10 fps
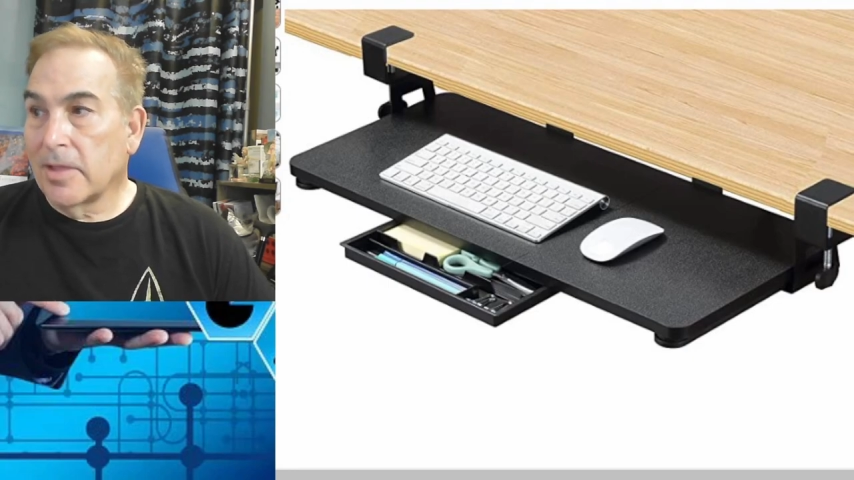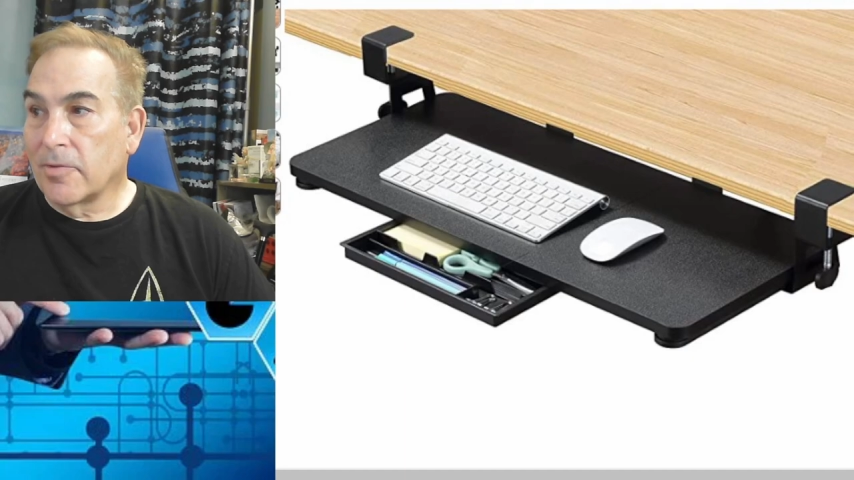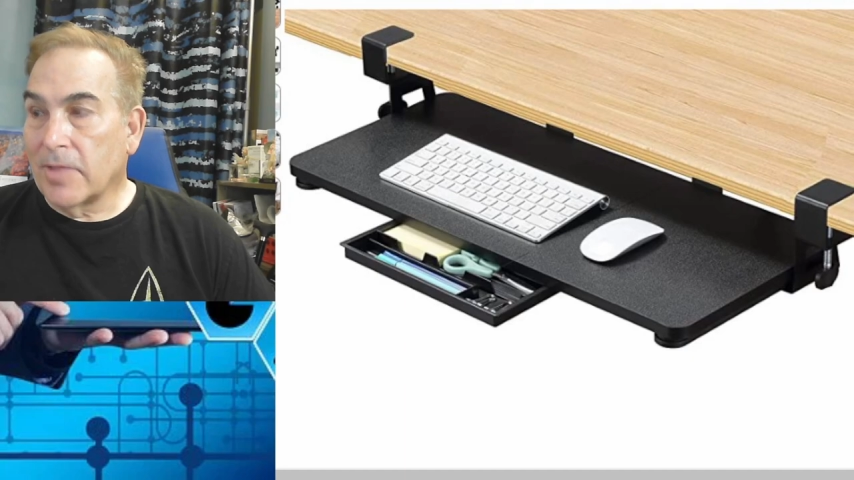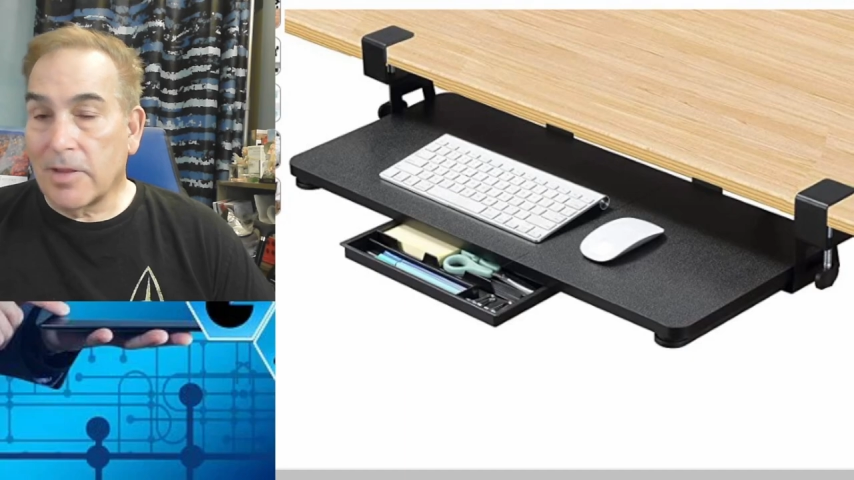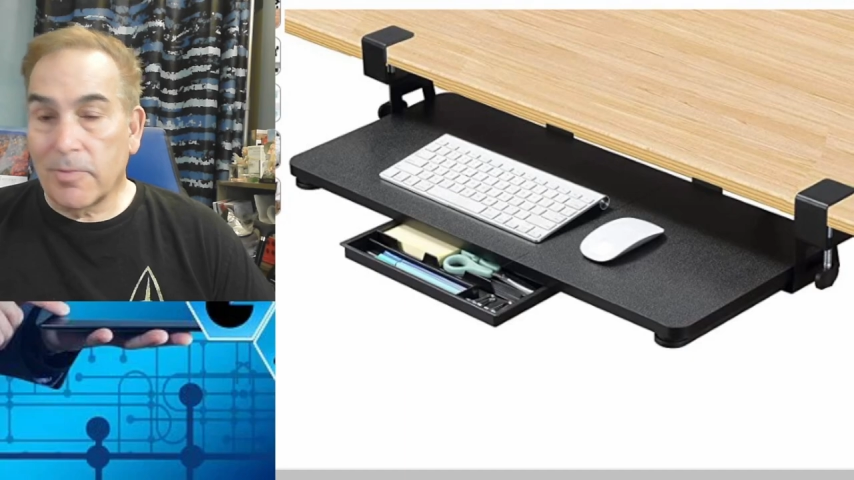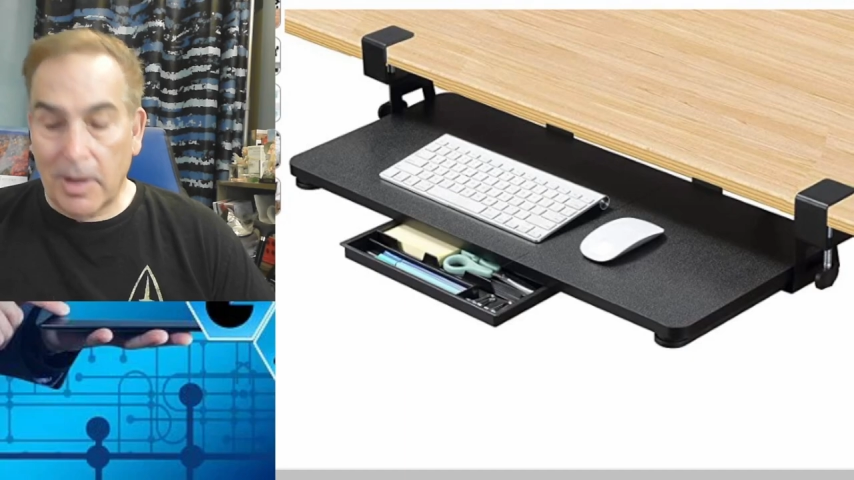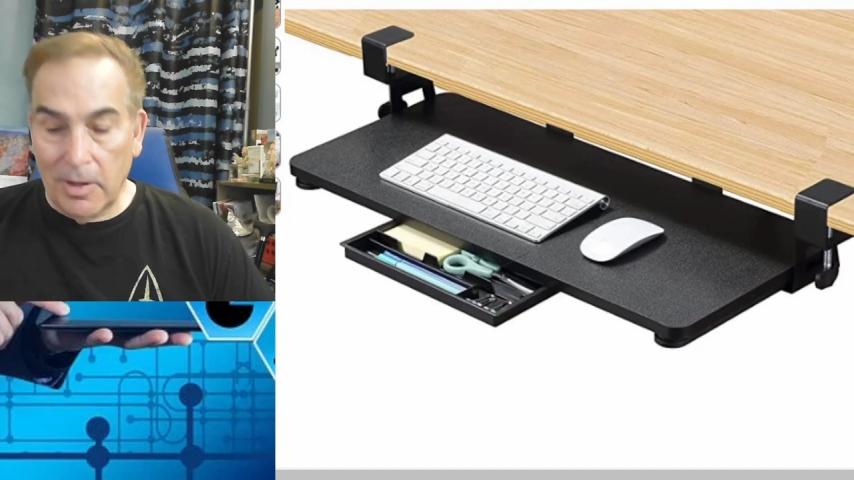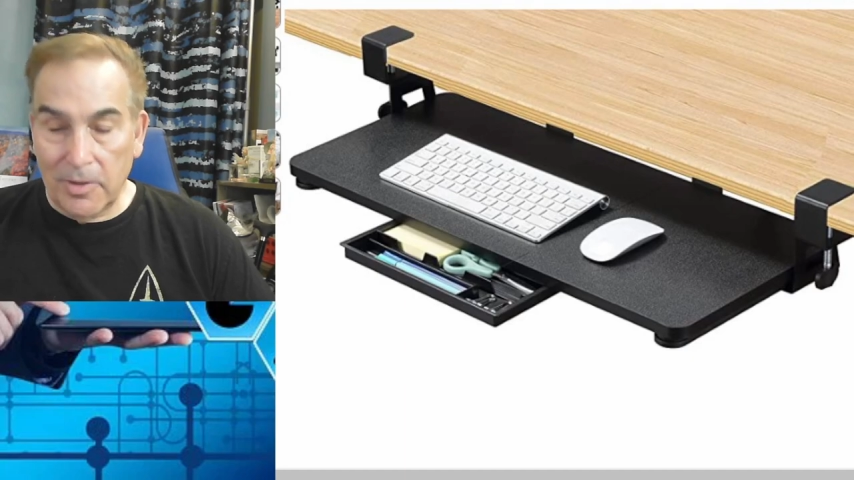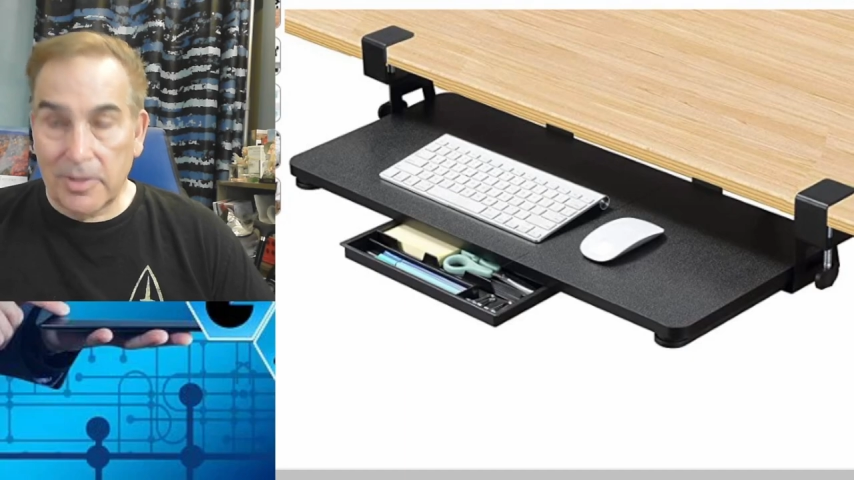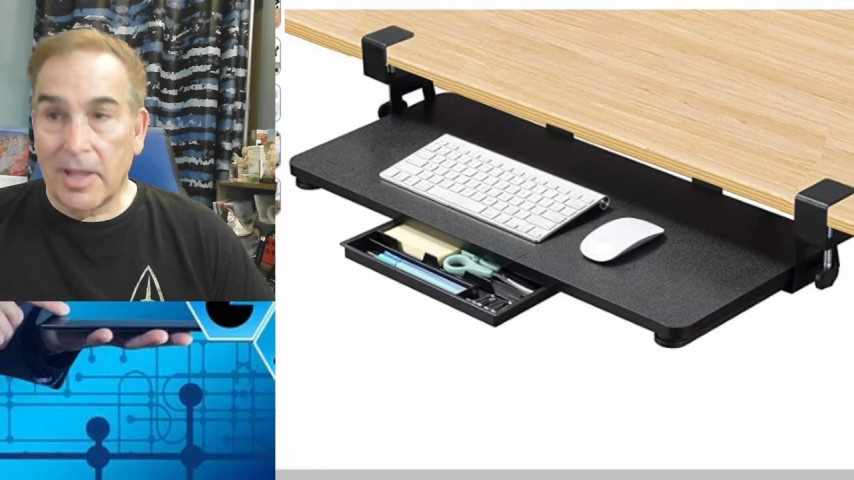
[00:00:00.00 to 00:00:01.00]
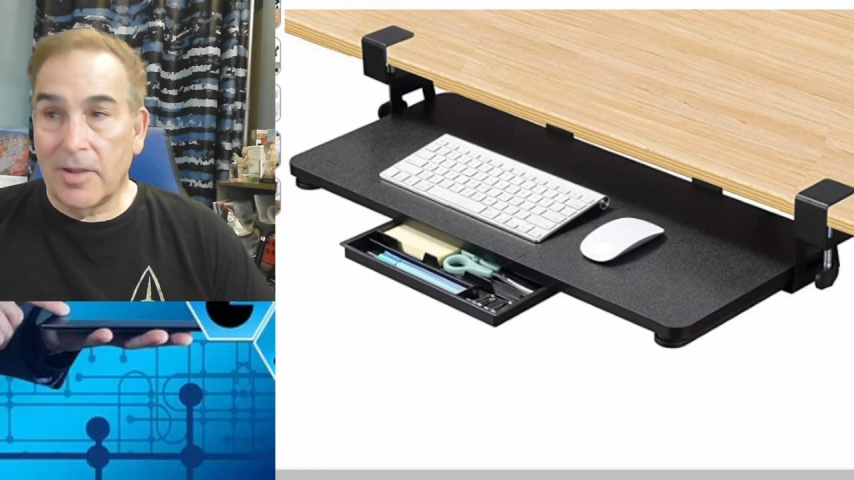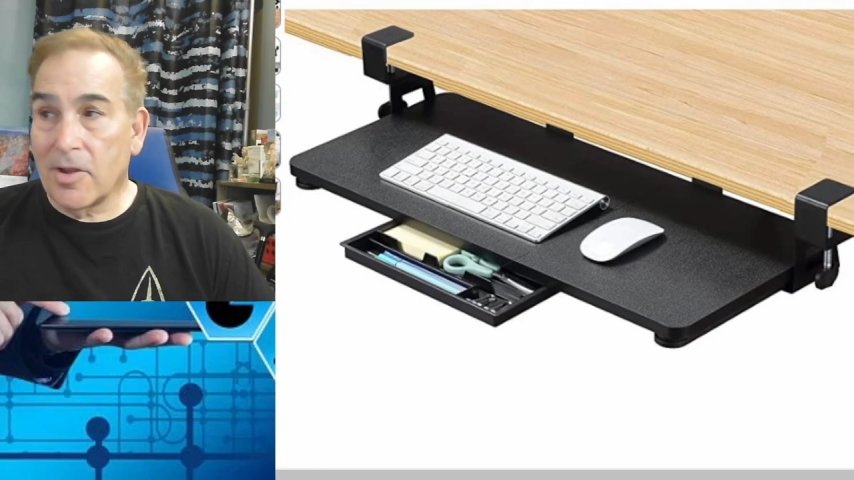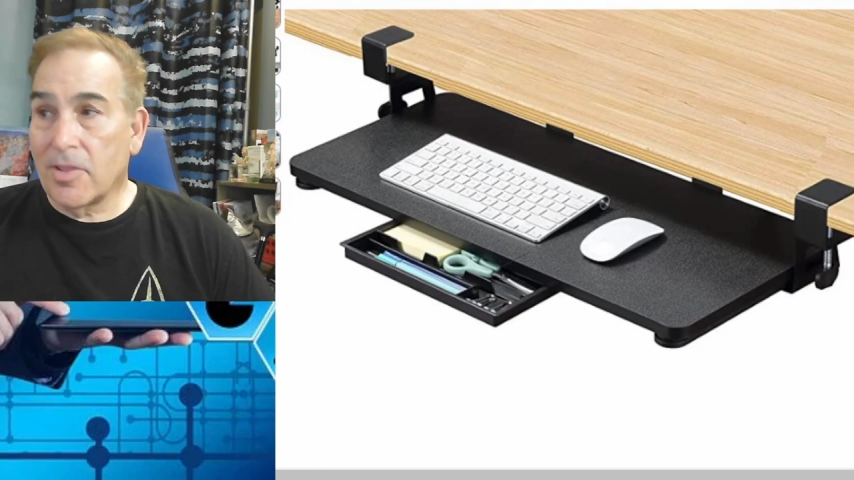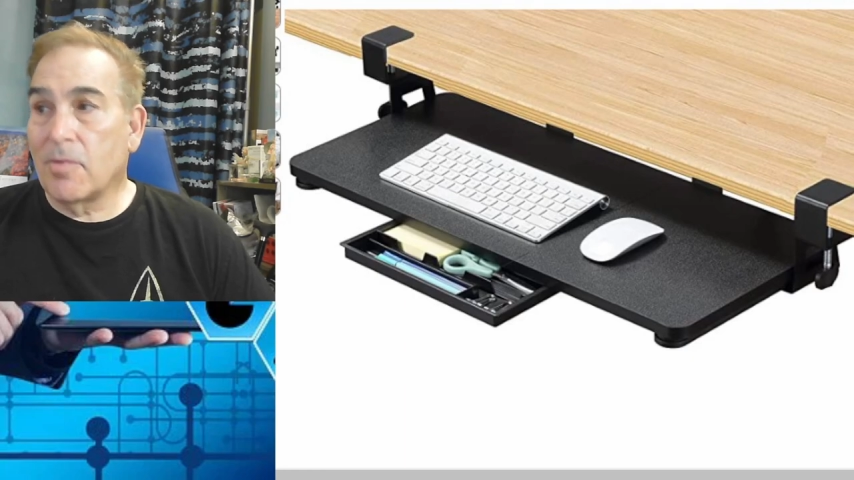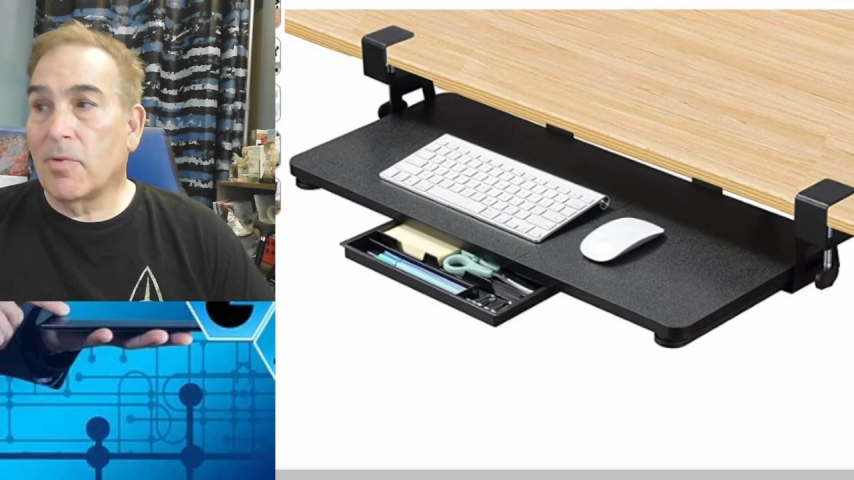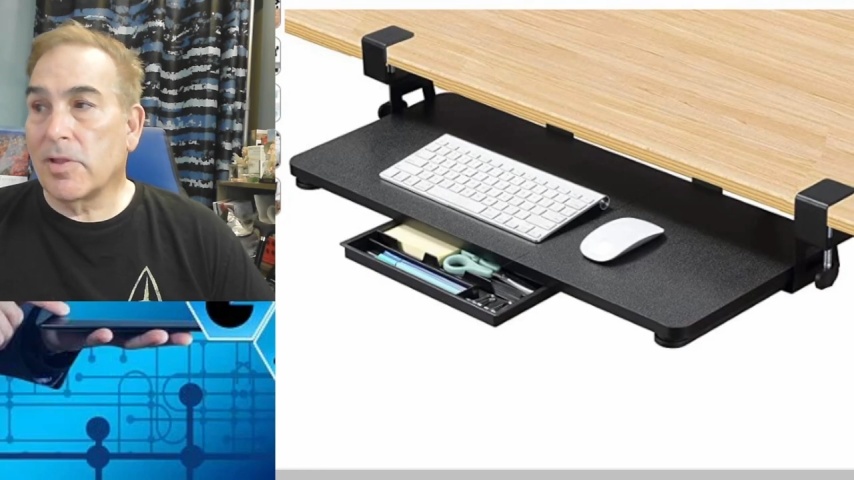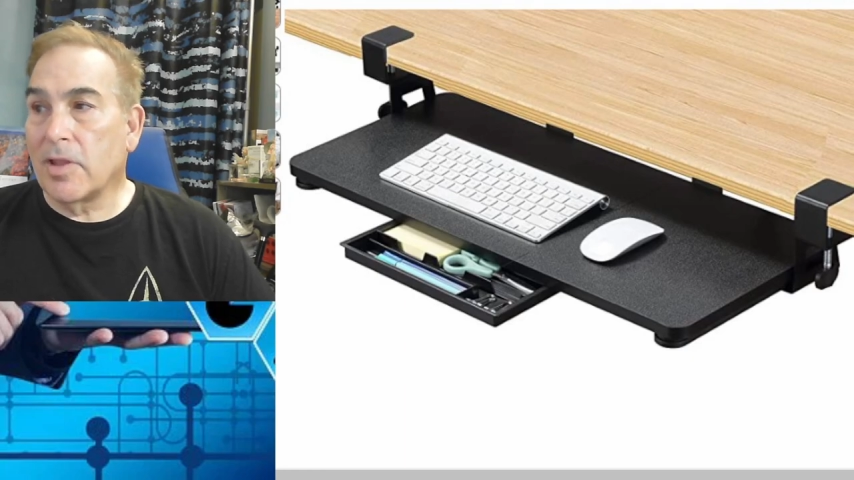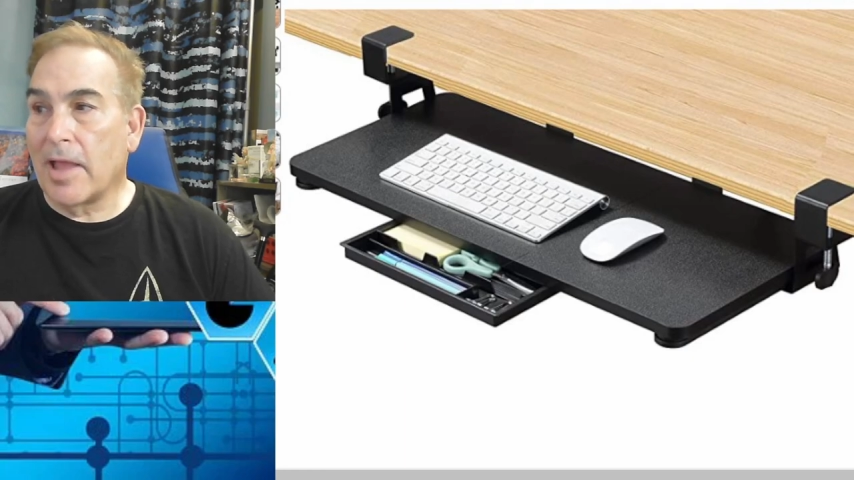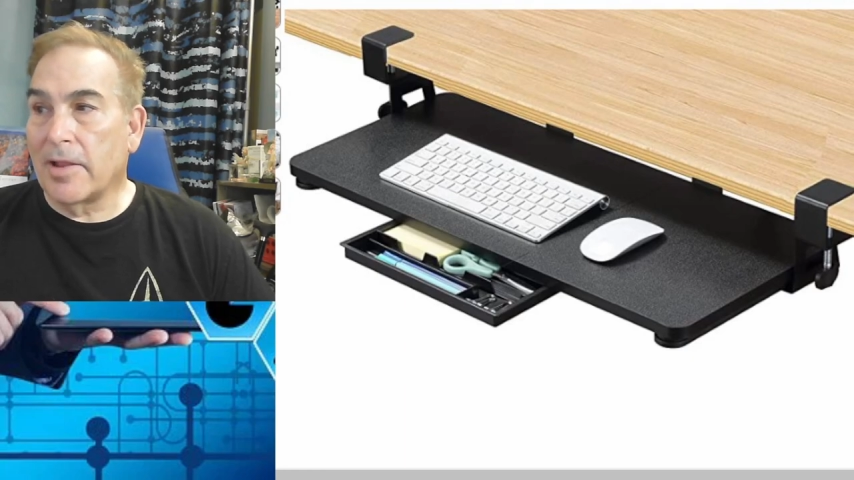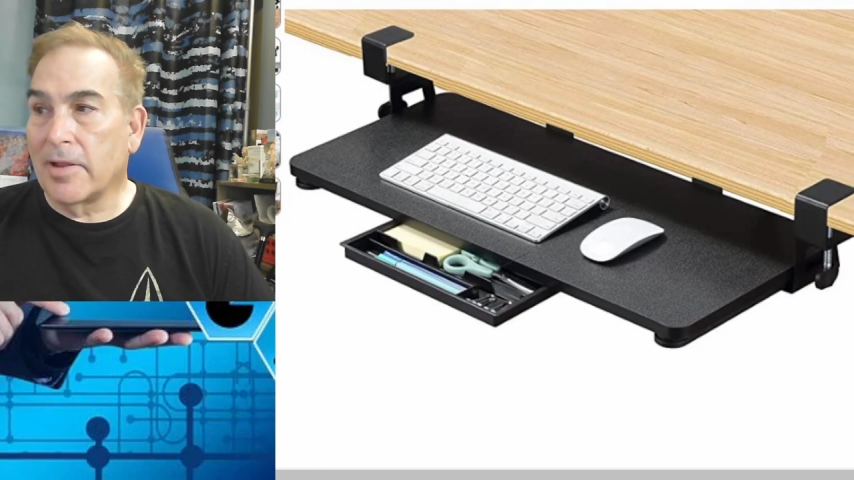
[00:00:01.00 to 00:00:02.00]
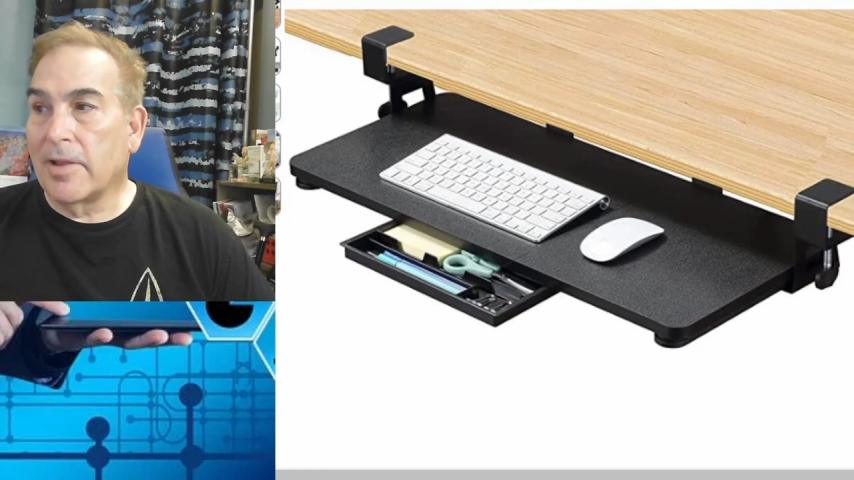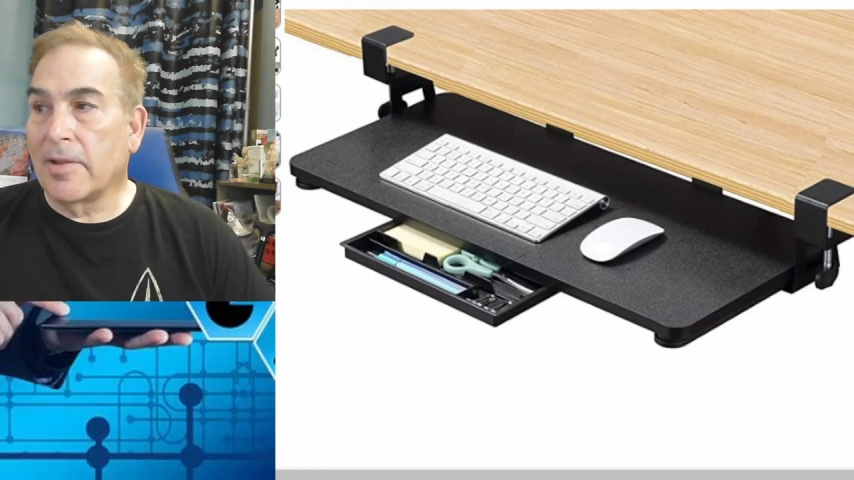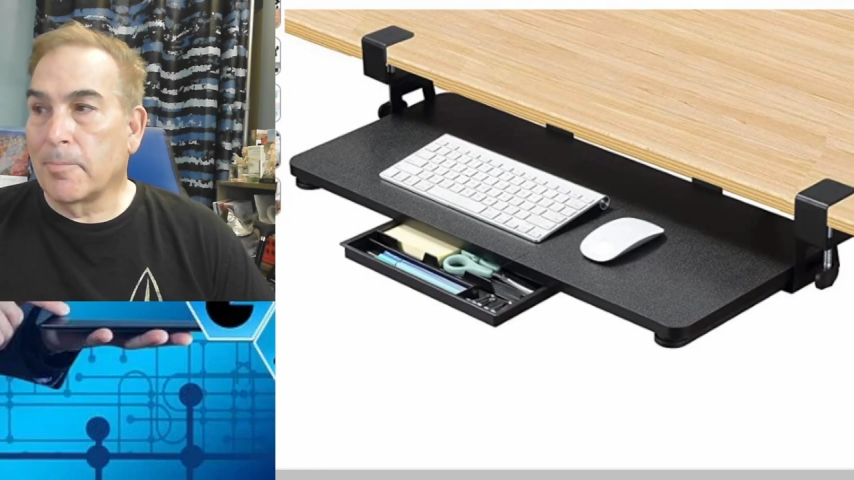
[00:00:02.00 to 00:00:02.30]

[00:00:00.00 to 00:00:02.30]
So that's what I looked at. The other thing was that a little